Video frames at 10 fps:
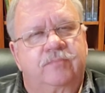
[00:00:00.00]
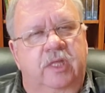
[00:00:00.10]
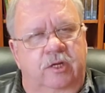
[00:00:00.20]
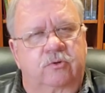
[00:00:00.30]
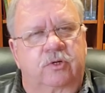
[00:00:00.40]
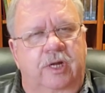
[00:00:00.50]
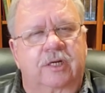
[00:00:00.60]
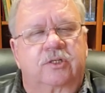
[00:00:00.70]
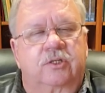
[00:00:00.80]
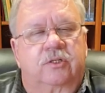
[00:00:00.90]
The
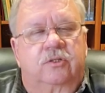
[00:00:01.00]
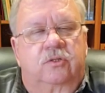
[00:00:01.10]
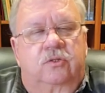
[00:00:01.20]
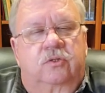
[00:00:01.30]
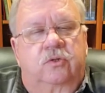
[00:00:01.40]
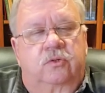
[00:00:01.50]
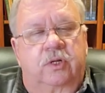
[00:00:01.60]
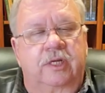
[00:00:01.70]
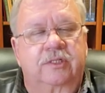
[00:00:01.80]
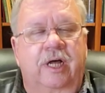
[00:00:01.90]
introduction to
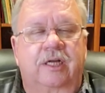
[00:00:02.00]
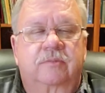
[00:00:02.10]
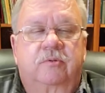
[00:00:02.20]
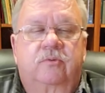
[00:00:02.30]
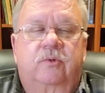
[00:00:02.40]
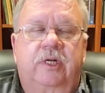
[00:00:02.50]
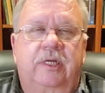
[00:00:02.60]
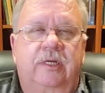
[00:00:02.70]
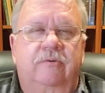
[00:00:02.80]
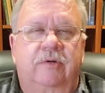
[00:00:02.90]
today's gospel
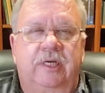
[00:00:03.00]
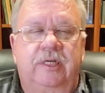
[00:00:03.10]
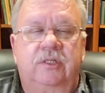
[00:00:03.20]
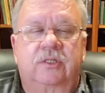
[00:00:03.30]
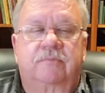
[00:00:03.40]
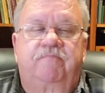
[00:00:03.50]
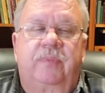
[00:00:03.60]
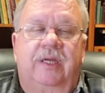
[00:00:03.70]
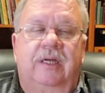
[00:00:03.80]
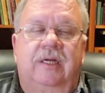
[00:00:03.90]
reading reads,
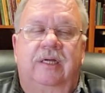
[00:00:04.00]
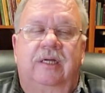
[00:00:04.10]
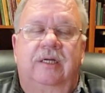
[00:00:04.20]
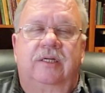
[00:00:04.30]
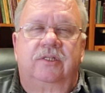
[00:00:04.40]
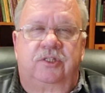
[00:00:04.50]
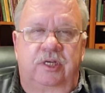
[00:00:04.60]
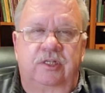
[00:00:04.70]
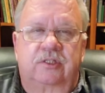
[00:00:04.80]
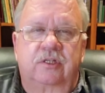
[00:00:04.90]

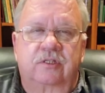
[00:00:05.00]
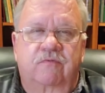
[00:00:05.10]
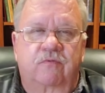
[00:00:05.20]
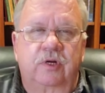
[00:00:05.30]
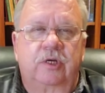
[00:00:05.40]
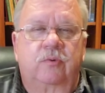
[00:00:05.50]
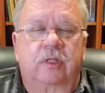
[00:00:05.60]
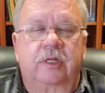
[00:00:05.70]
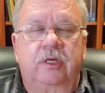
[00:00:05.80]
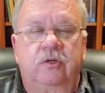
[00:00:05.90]
"Jesus
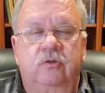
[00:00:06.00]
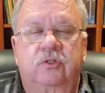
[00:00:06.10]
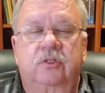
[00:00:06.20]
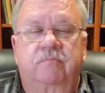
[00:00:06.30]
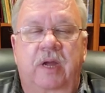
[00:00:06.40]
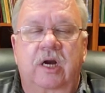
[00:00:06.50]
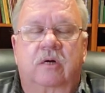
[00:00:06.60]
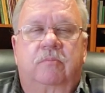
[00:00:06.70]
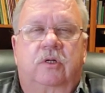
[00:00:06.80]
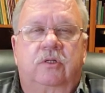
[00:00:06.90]
frequently uses
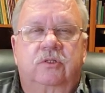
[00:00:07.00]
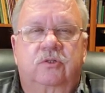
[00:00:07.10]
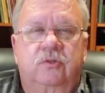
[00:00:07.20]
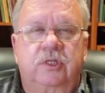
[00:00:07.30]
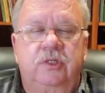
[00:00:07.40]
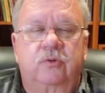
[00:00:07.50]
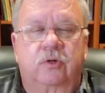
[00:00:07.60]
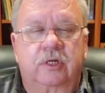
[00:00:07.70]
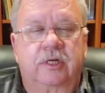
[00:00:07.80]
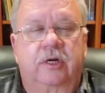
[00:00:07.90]
parables to teach
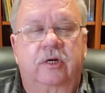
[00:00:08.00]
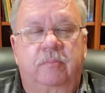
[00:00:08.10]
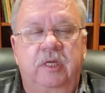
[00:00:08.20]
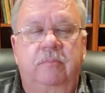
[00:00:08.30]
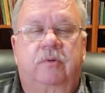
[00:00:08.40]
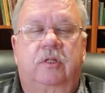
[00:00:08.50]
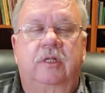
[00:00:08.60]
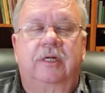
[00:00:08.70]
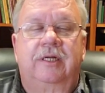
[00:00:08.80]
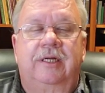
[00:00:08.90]
ordinary
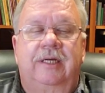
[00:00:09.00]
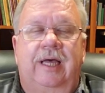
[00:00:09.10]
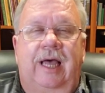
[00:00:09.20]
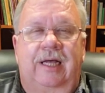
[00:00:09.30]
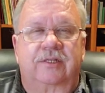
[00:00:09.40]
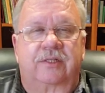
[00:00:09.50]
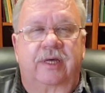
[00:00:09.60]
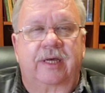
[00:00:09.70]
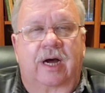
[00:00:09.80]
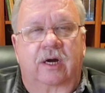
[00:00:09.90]
people as
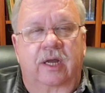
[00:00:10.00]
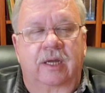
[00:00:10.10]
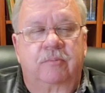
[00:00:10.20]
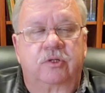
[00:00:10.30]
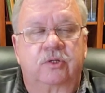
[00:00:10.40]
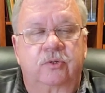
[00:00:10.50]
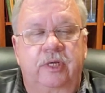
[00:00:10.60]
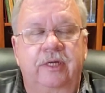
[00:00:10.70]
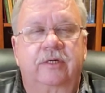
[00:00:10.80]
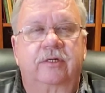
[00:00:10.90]
they are able to
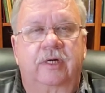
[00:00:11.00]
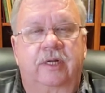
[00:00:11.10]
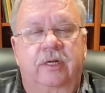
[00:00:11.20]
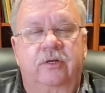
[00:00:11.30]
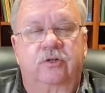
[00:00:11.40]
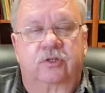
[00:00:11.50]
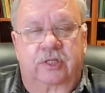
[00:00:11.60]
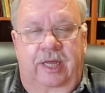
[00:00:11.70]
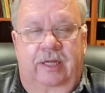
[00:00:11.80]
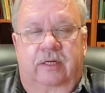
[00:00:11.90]
hear and
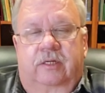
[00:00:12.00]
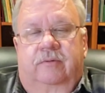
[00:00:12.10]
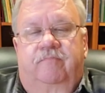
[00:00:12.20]
understand."